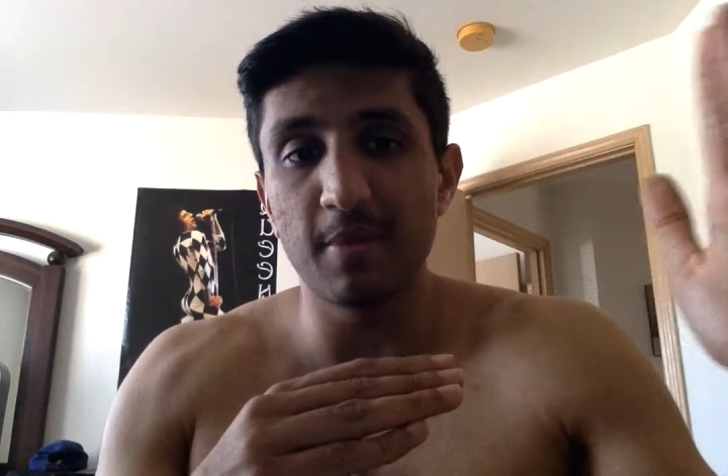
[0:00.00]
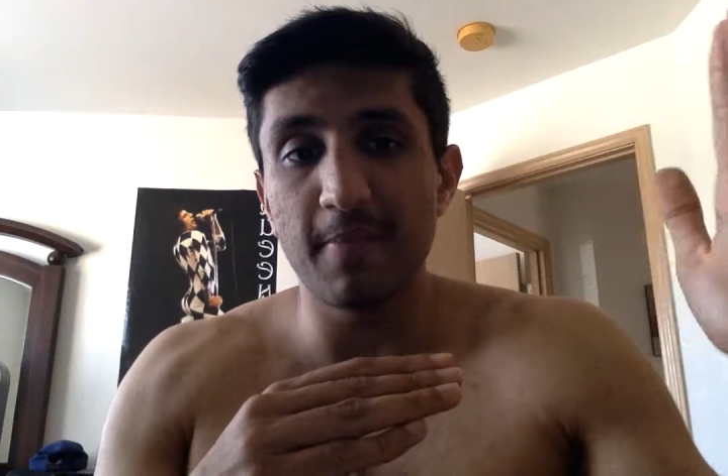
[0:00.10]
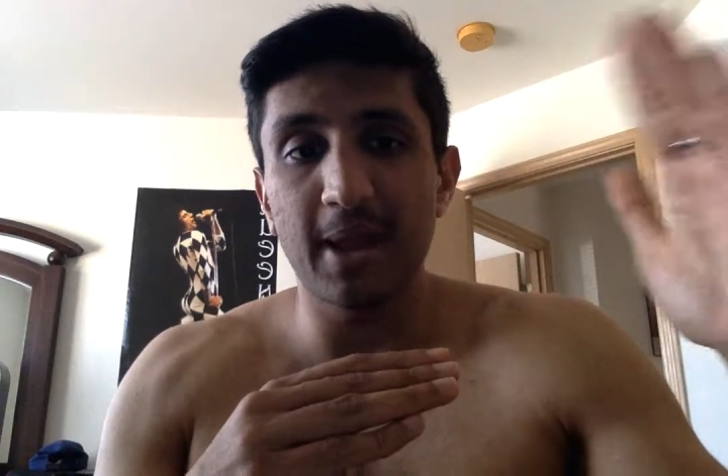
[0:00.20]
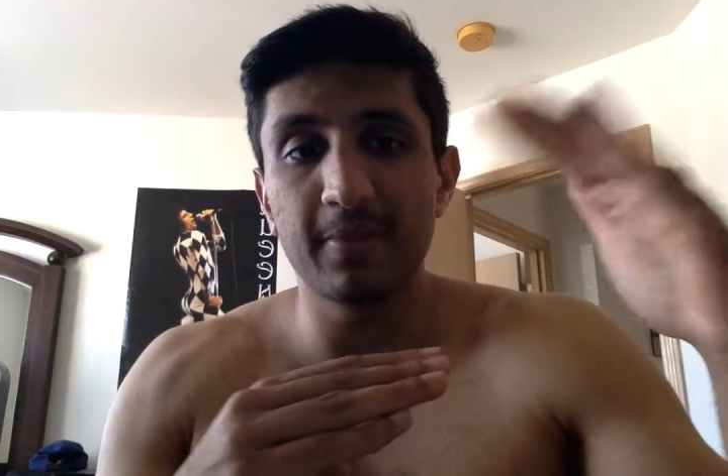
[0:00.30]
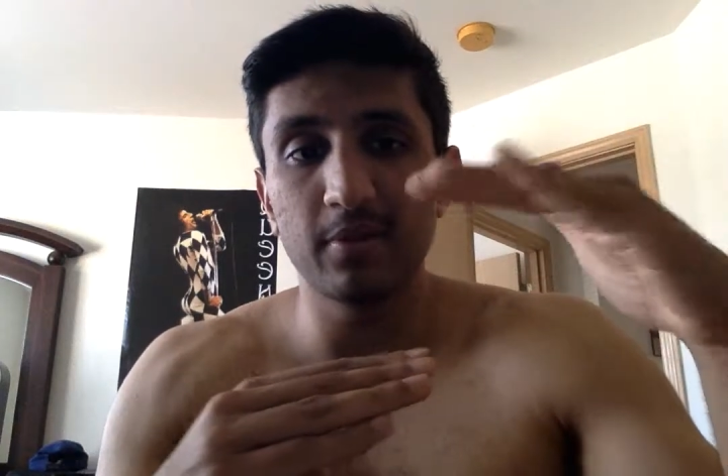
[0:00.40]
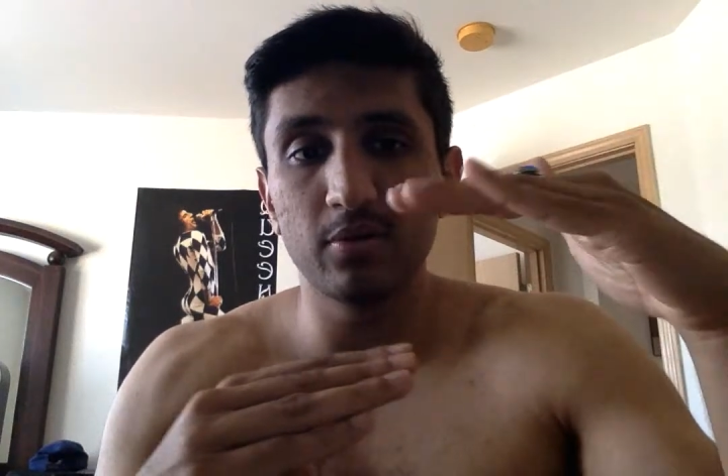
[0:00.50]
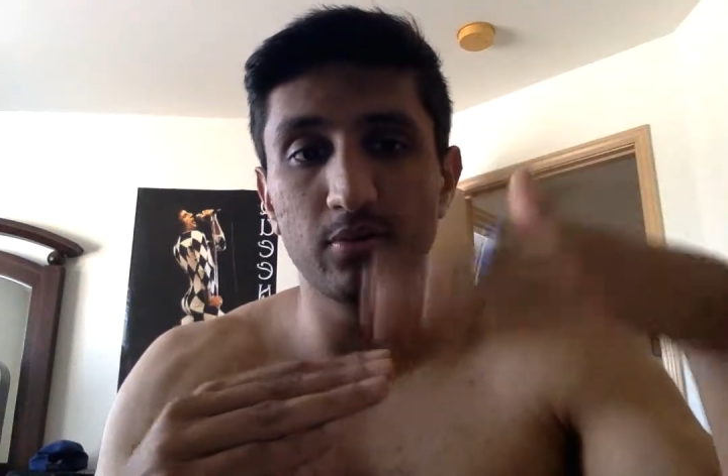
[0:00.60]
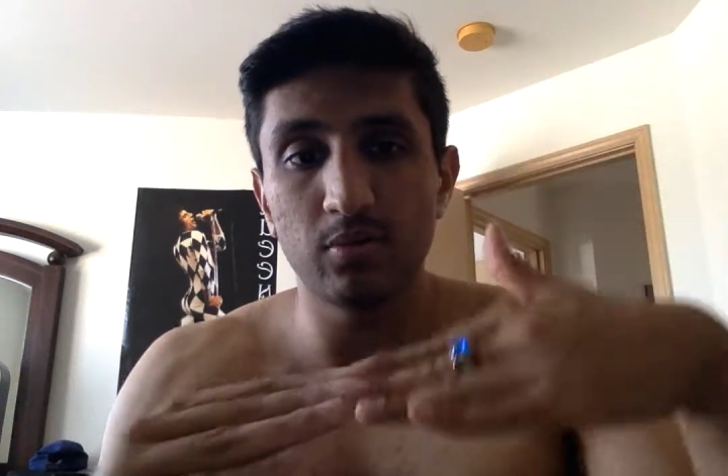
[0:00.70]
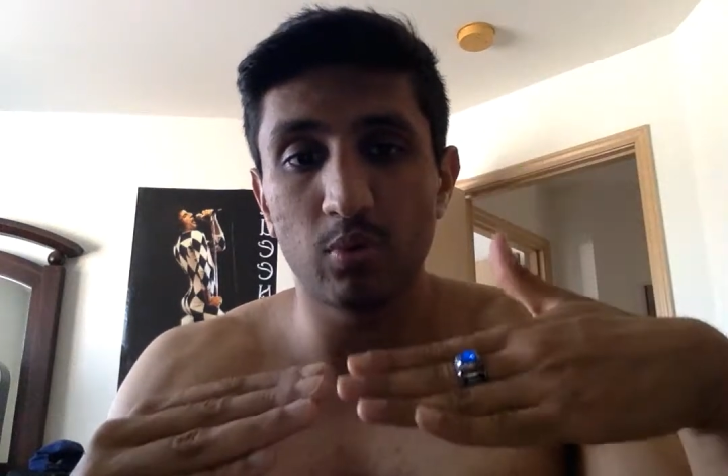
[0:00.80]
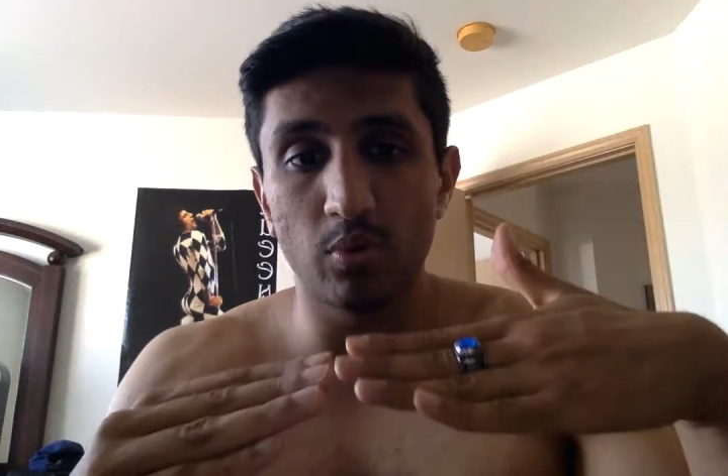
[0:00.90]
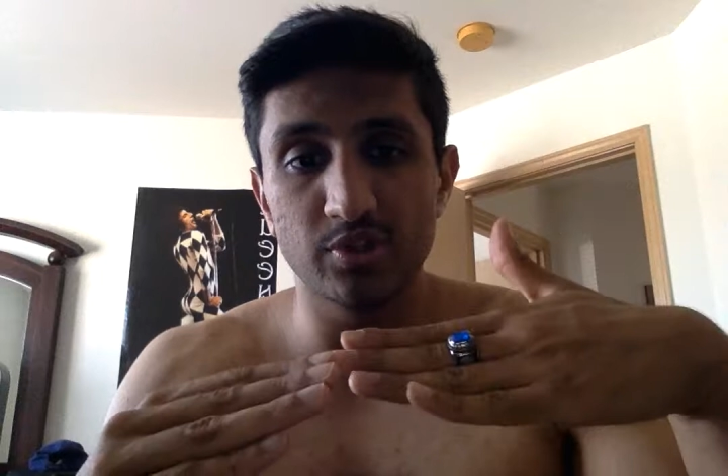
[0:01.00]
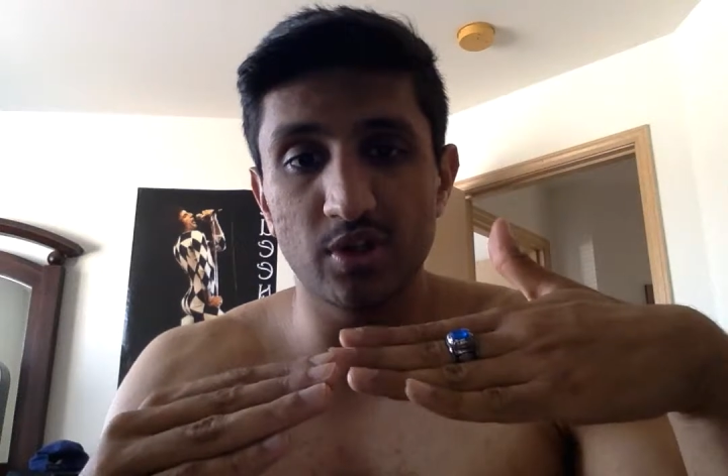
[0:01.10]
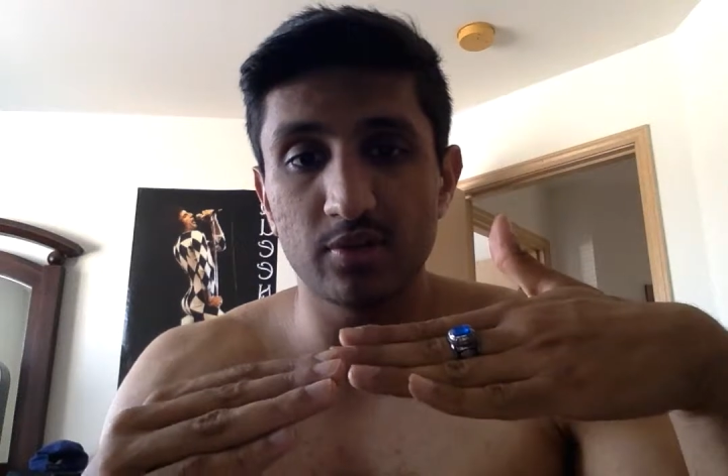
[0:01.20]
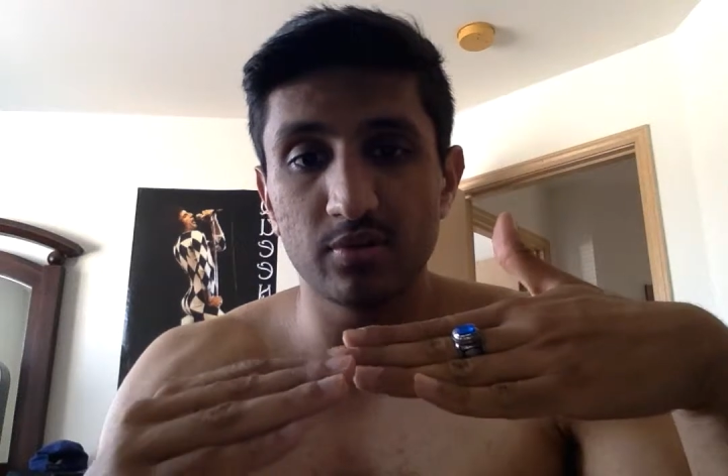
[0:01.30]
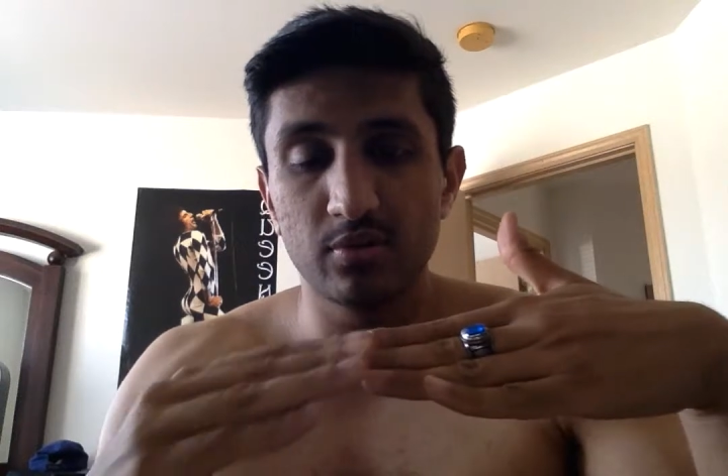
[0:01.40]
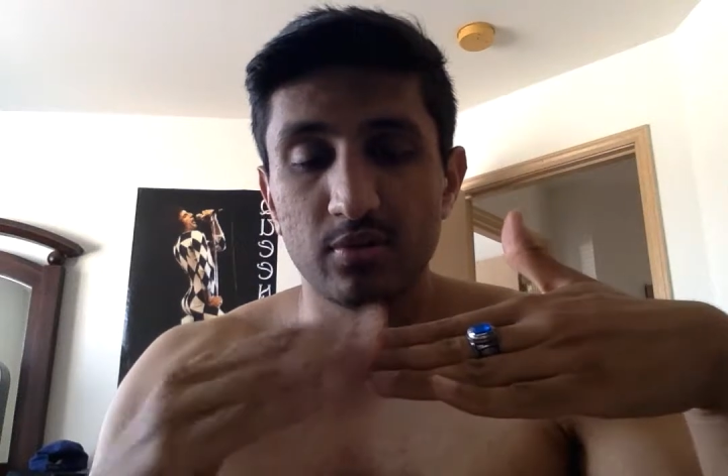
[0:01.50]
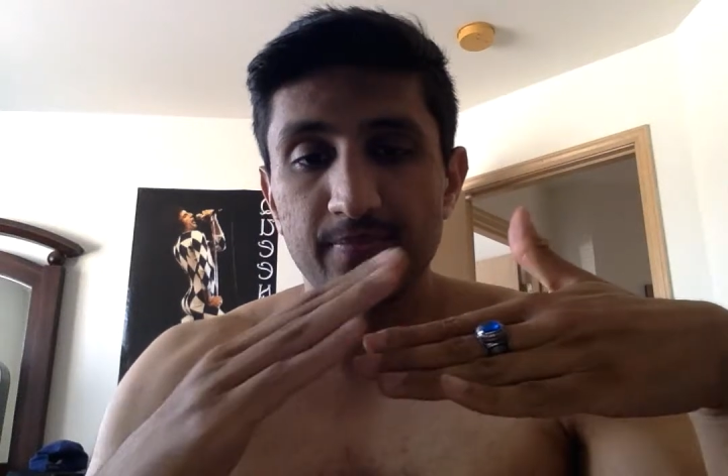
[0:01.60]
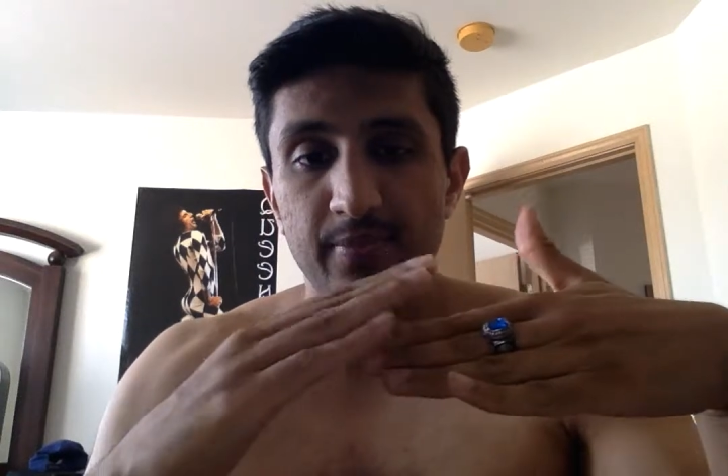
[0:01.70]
the back pillow horizontal,